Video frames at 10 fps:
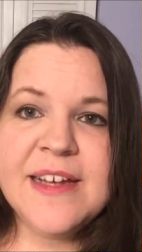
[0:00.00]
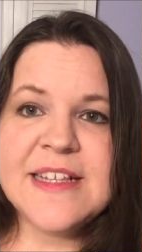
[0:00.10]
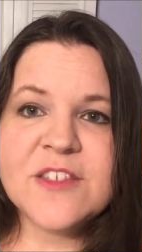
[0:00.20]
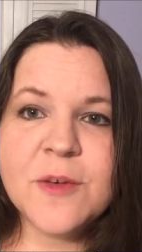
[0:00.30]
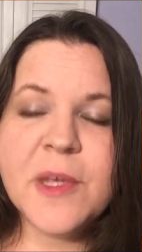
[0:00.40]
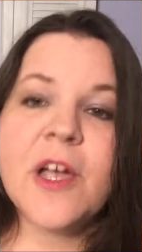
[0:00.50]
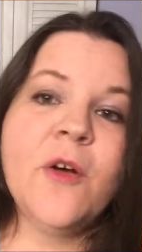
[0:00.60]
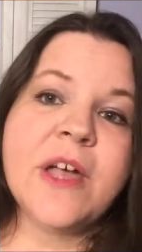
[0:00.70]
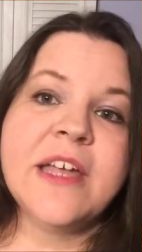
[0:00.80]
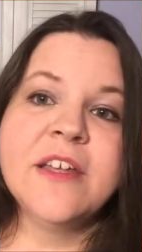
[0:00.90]
And so I'm
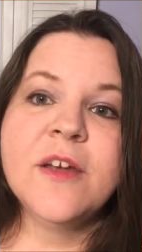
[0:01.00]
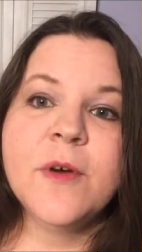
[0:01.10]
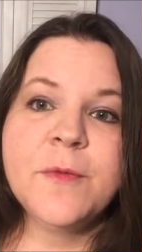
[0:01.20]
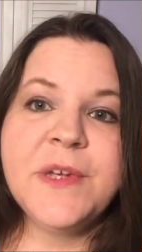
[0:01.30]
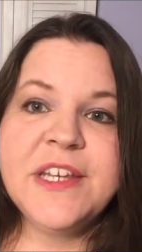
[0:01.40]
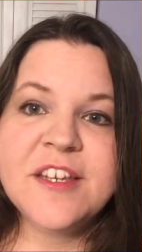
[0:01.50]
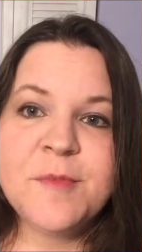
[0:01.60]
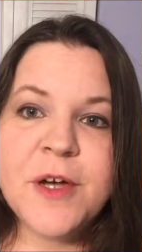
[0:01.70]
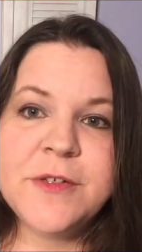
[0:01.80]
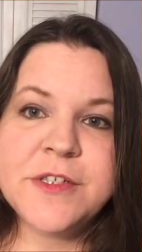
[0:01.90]
like, okay, you know what? We need
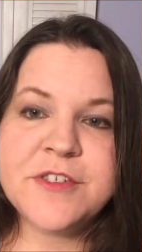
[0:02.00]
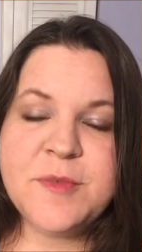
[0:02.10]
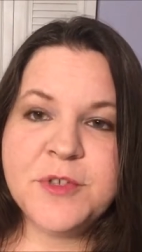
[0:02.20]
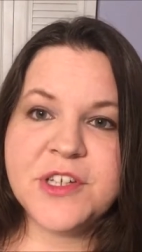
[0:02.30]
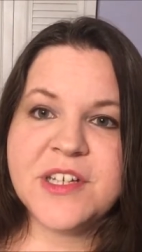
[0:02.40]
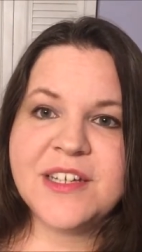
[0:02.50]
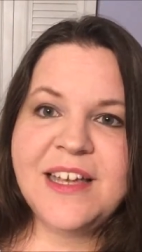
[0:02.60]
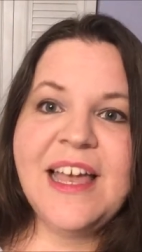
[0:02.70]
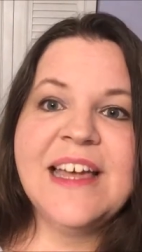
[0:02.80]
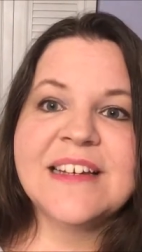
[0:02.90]
a poetry book.
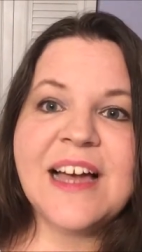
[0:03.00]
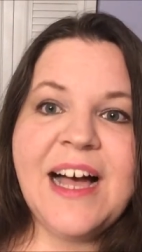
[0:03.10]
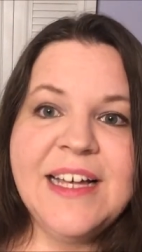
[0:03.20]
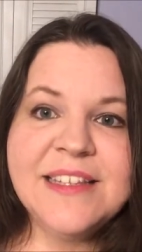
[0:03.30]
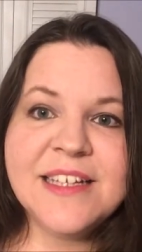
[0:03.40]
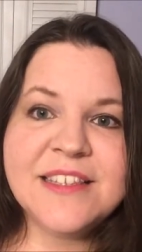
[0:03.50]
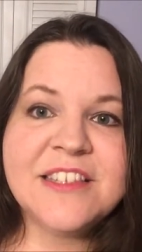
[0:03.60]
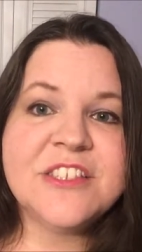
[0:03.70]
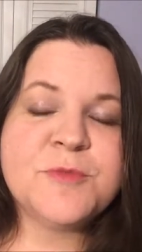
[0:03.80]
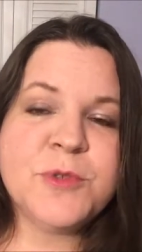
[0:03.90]
And I thought
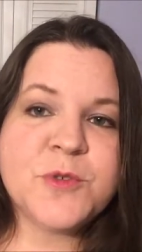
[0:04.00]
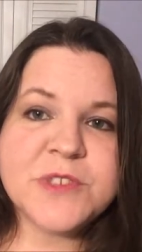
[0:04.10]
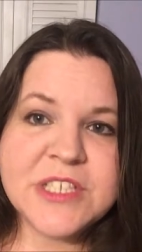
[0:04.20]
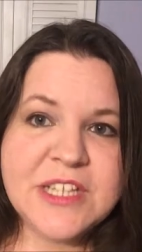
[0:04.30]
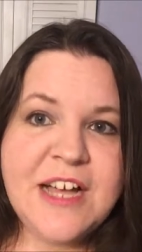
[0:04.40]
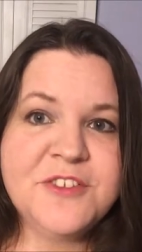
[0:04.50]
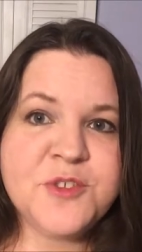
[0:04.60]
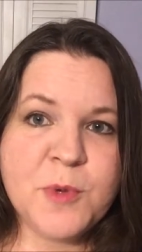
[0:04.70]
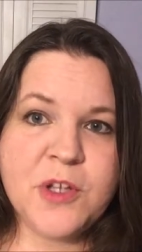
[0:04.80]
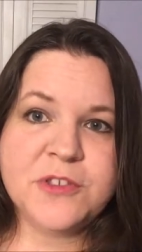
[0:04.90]
that this book was a
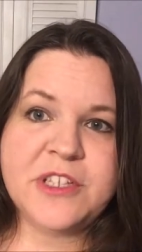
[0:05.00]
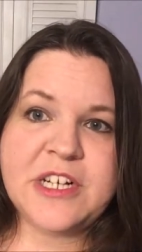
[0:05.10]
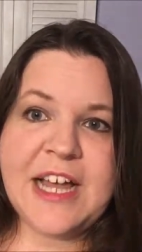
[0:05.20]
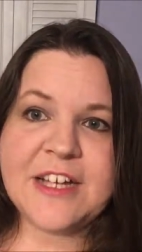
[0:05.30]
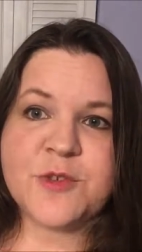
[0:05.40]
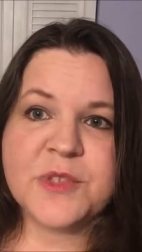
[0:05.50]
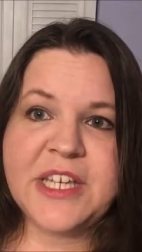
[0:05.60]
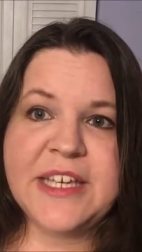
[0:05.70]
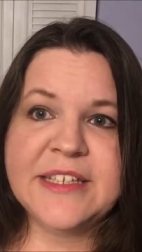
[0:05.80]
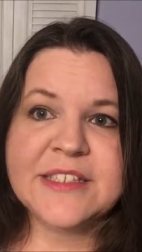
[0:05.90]
lot smaller than it
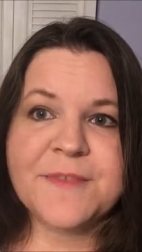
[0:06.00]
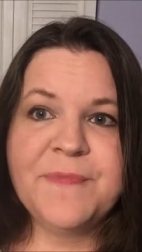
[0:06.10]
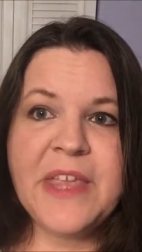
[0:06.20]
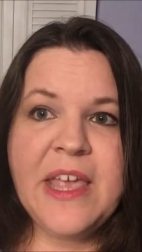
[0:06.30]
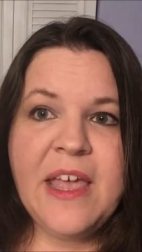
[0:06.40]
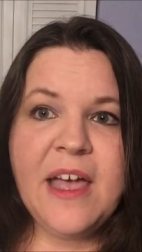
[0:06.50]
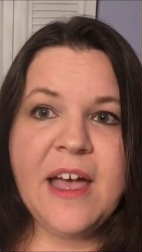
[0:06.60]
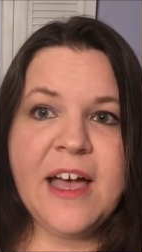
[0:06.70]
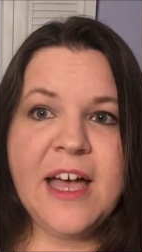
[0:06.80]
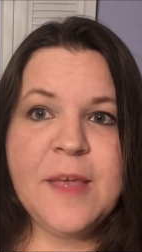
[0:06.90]
actually is.
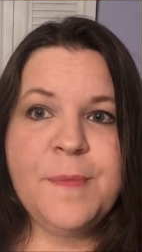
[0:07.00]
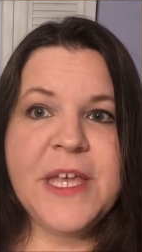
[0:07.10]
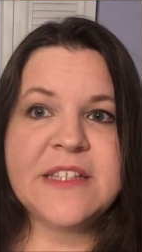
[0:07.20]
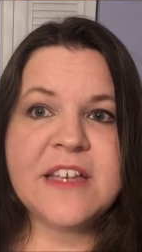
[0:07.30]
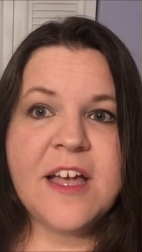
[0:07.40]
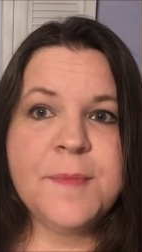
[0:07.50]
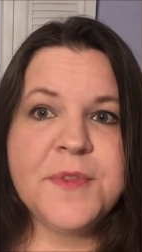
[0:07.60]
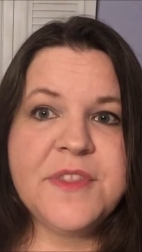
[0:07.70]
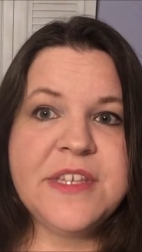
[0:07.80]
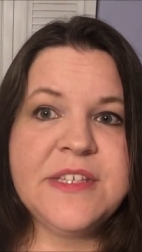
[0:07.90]
I picked
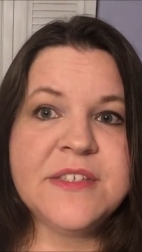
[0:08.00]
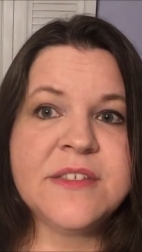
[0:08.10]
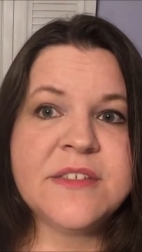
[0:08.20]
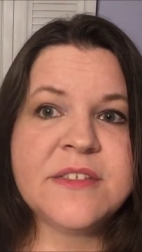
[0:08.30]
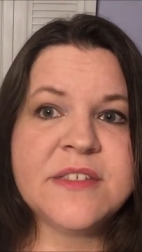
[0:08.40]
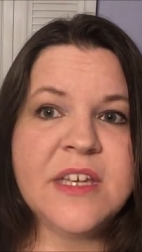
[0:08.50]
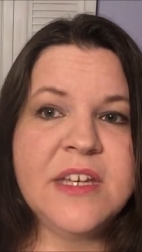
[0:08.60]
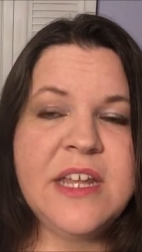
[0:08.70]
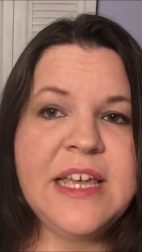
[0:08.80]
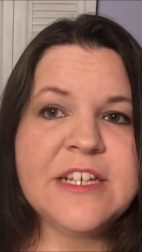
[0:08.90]
up The
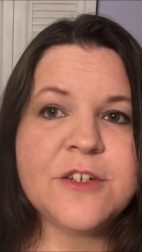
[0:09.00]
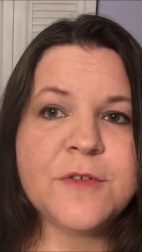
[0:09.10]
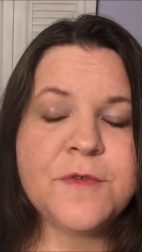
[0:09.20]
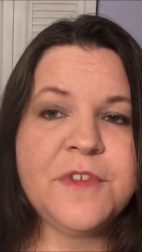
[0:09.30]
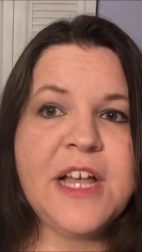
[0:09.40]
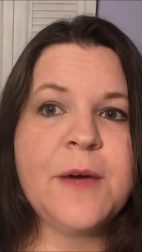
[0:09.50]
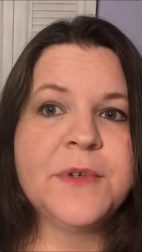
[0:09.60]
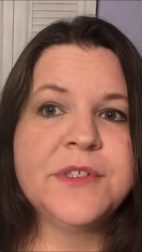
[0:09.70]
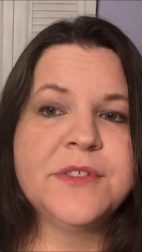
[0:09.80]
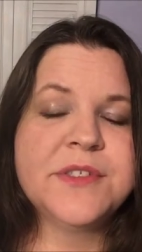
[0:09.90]
Sun and Her
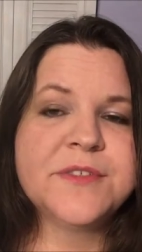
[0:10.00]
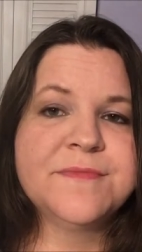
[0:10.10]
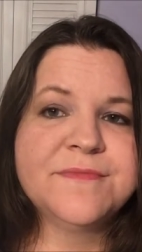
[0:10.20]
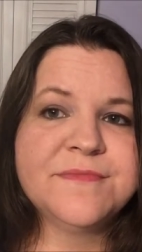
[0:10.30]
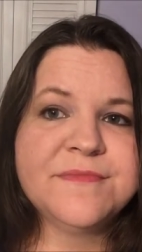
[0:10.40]
Flowers.